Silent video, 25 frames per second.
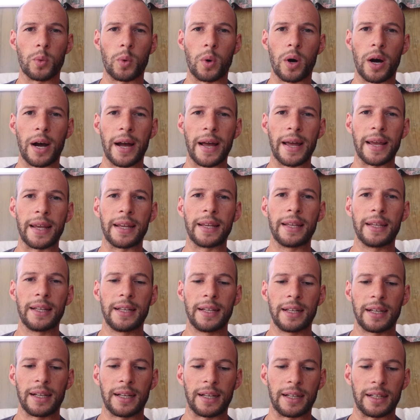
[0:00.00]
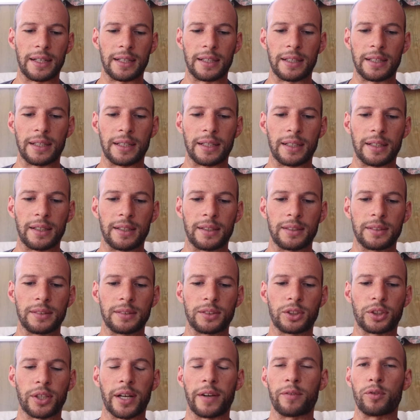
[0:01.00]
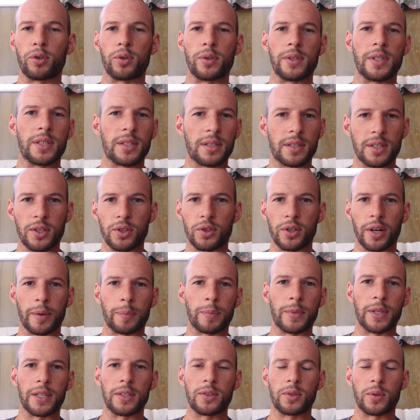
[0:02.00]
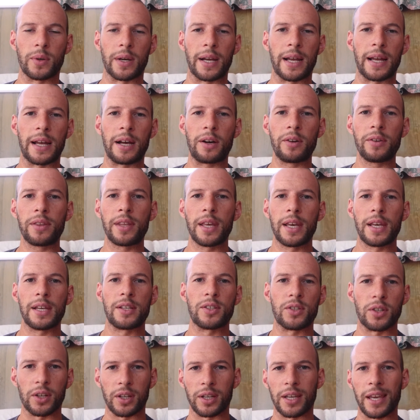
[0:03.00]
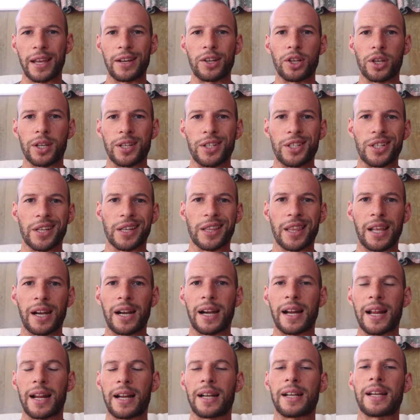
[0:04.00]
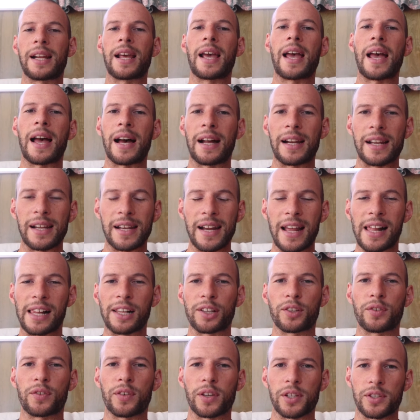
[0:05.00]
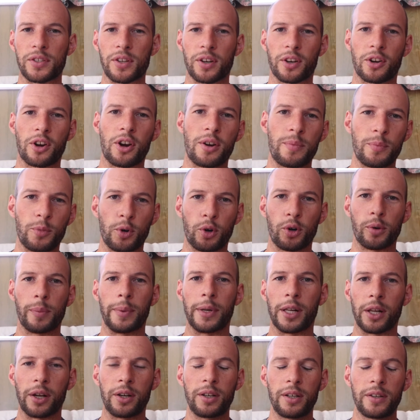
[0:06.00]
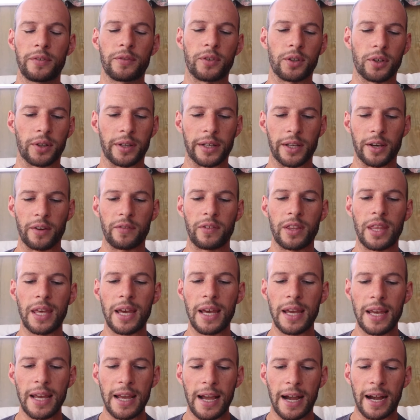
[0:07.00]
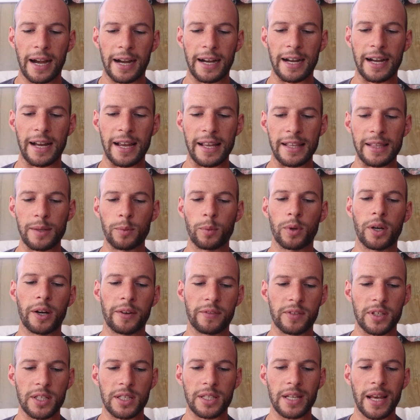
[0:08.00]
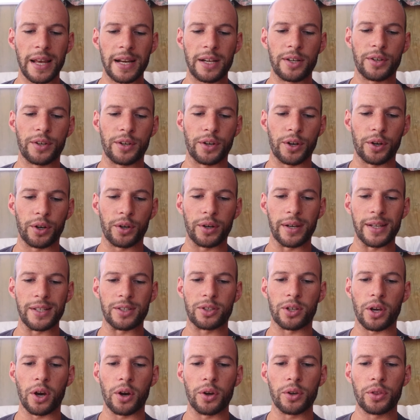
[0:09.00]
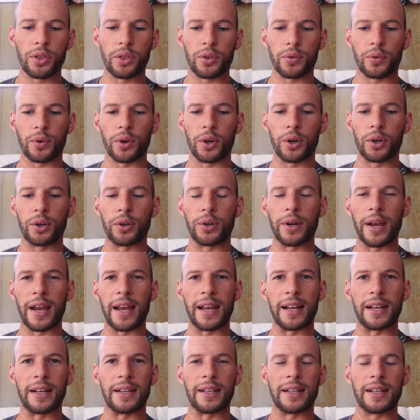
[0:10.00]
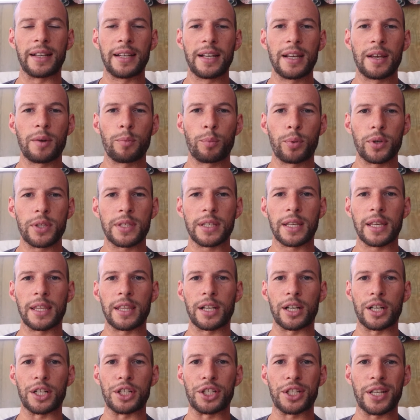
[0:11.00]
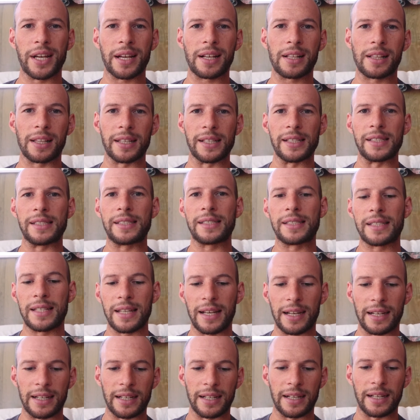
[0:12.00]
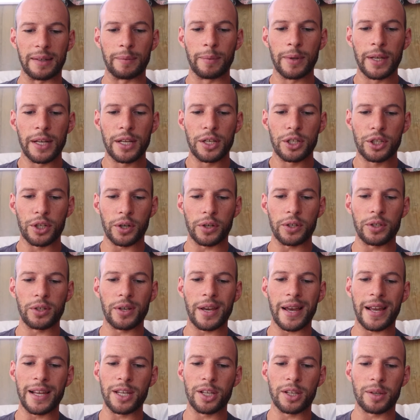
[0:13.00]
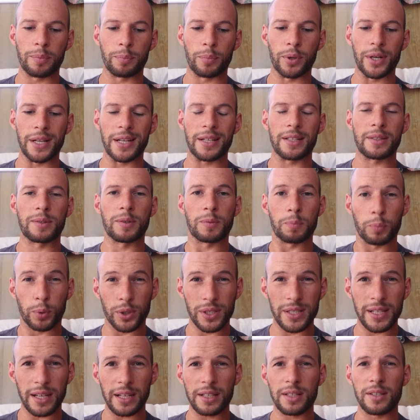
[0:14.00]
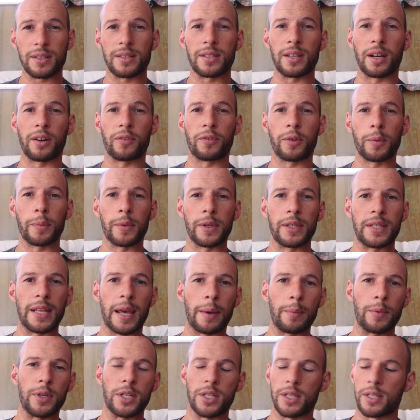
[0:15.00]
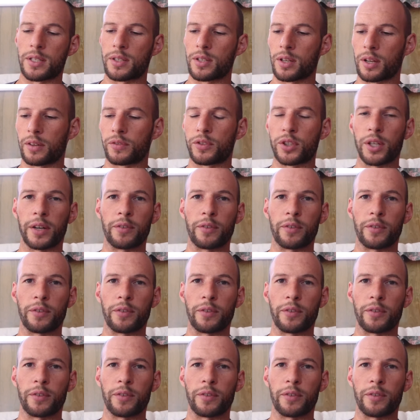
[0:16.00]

why travel is disrupting to our health. So again, you can check that out at alexfergus.com or below if you're already over there. And then what I've decided to do is go through and put together a checklist showing you how you can protect yourself from the damages of